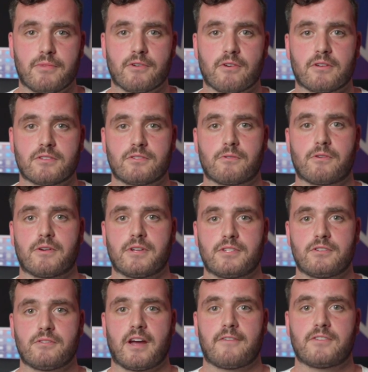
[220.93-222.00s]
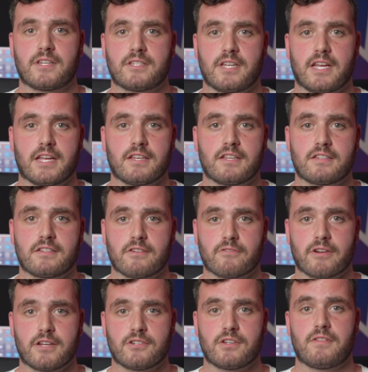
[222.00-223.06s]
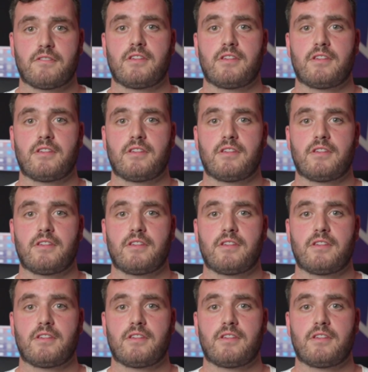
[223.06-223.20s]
You're also going to have to take into consideration